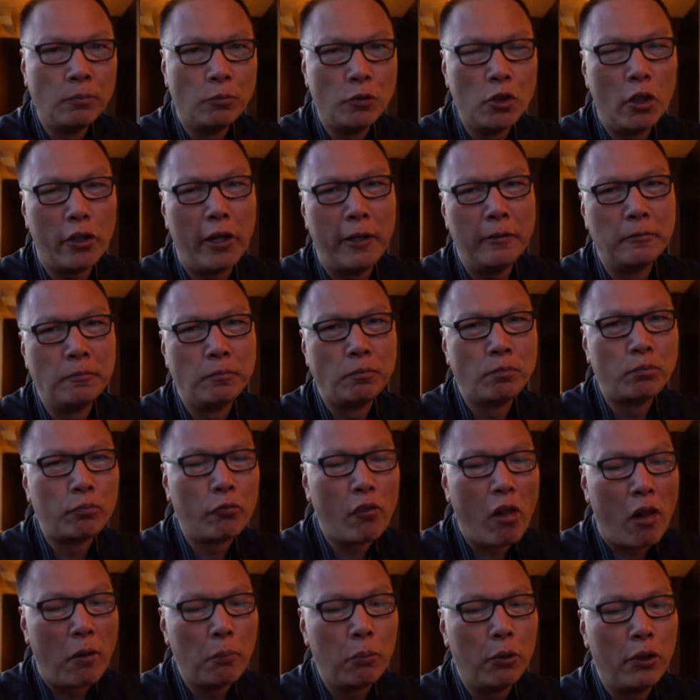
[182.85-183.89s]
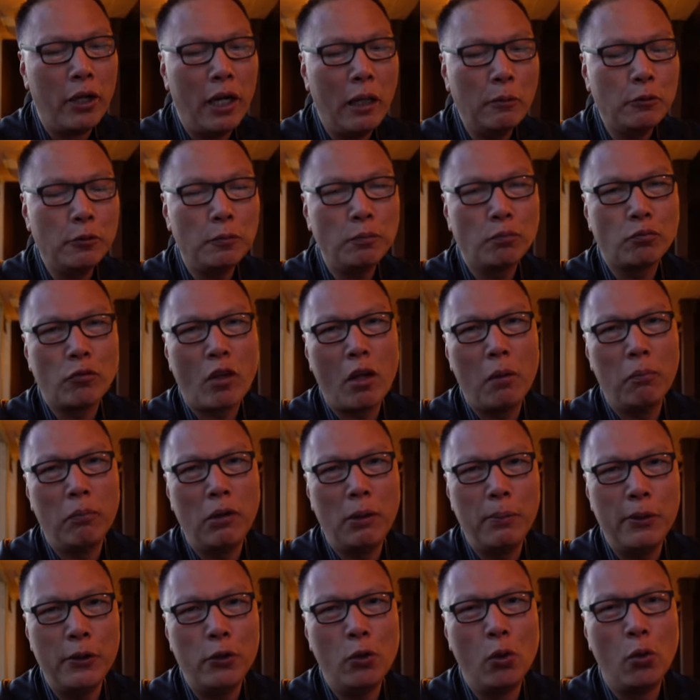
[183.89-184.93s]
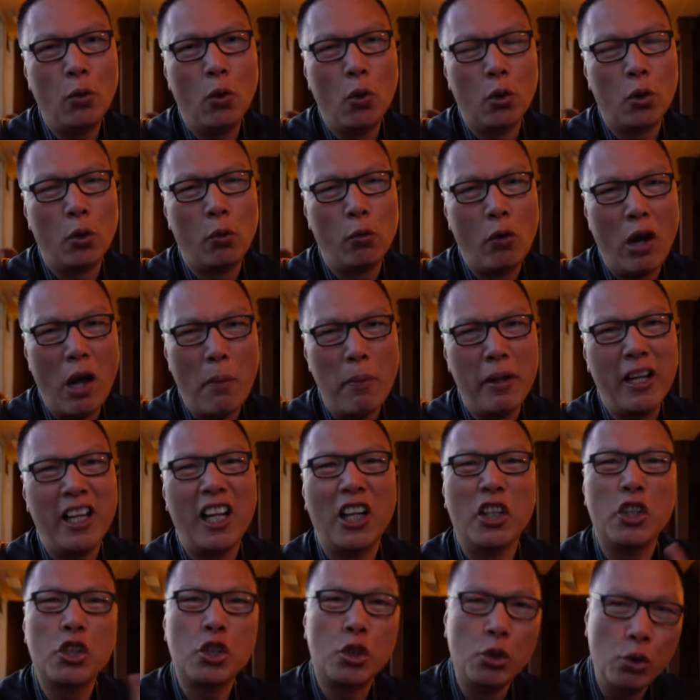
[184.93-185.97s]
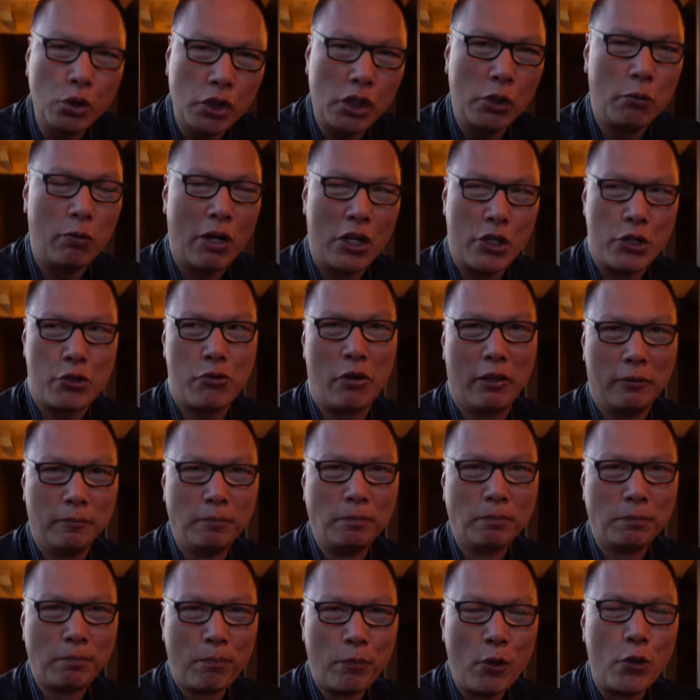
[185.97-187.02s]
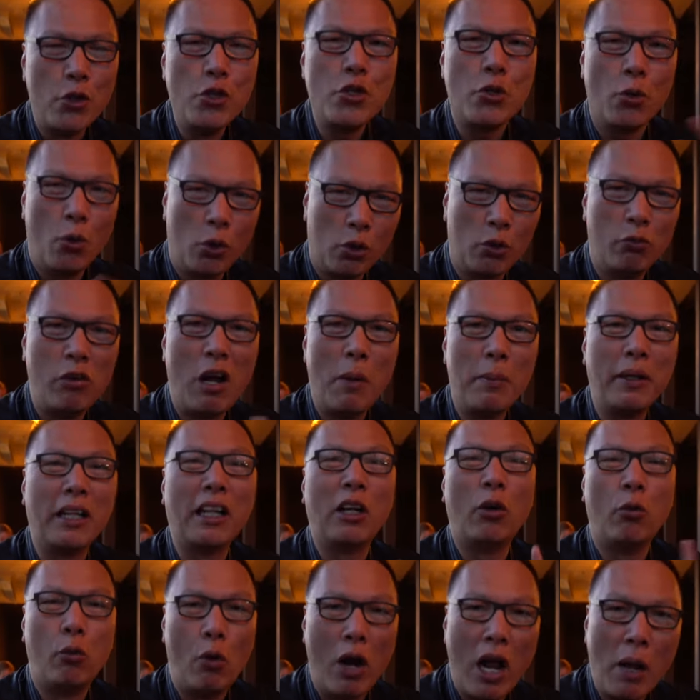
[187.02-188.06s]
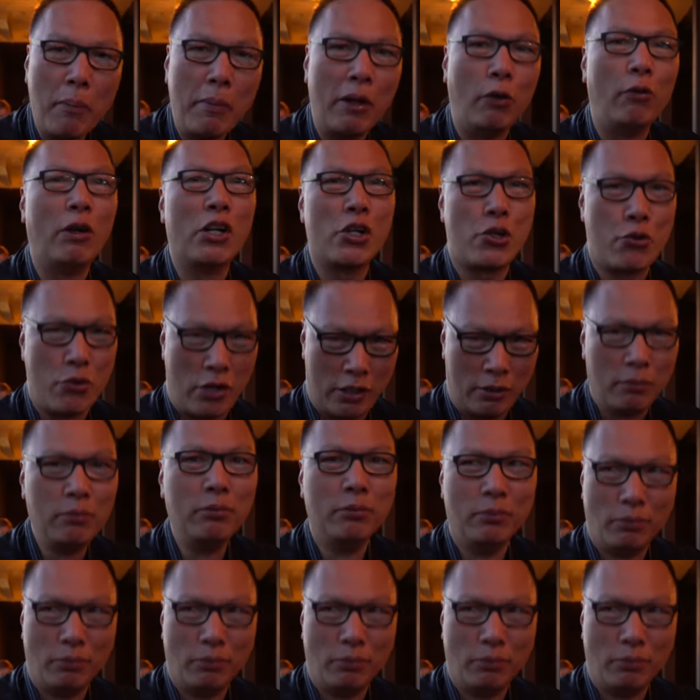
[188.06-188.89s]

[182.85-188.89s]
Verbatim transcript: Okay, perhaps maybe don't order ramen at a sushi restaurant. You should order ramen at a ramen restaurant.